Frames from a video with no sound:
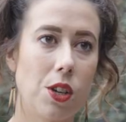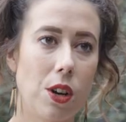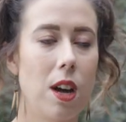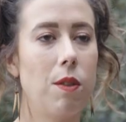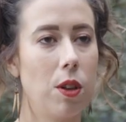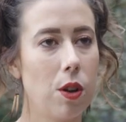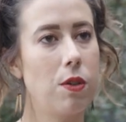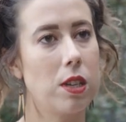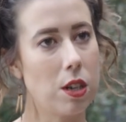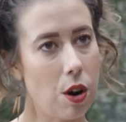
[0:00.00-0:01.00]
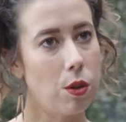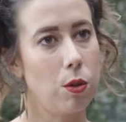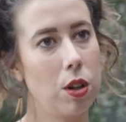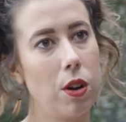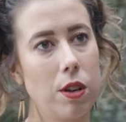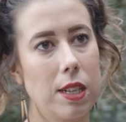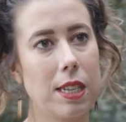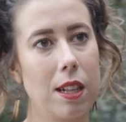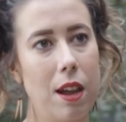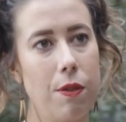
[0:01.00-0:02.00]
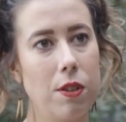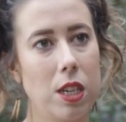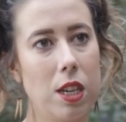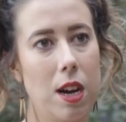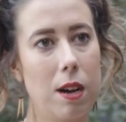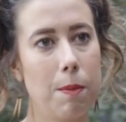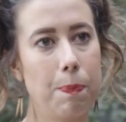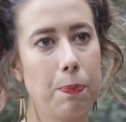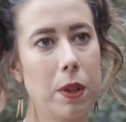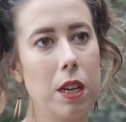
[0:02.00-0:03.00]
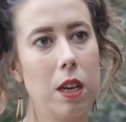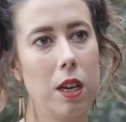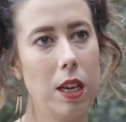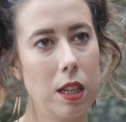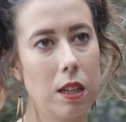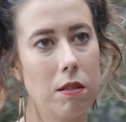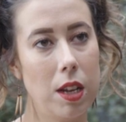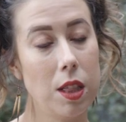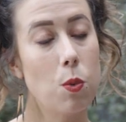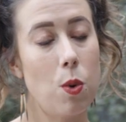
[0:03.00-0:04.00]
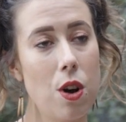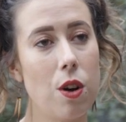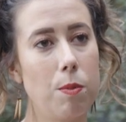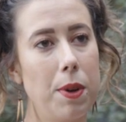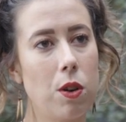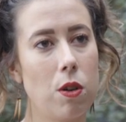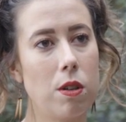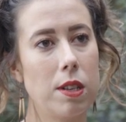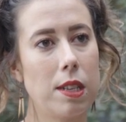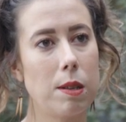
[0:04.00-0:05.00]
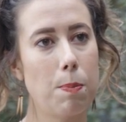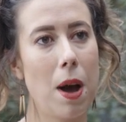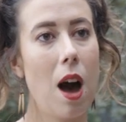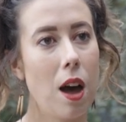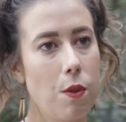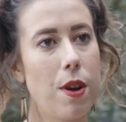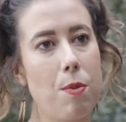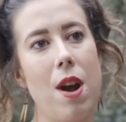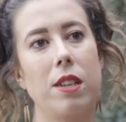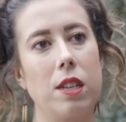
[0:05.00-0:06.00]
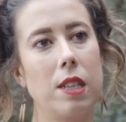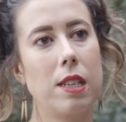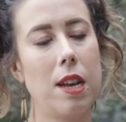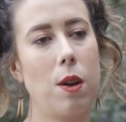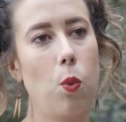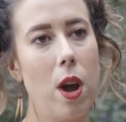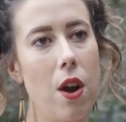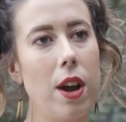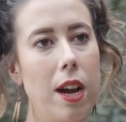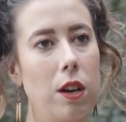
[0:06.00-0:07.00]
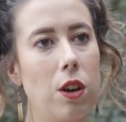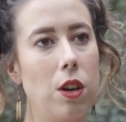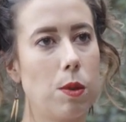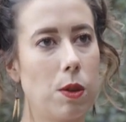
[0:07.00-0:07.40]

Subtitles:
don't have a lot of historical cloaks left in the world because part of our practice and wearing our cloaks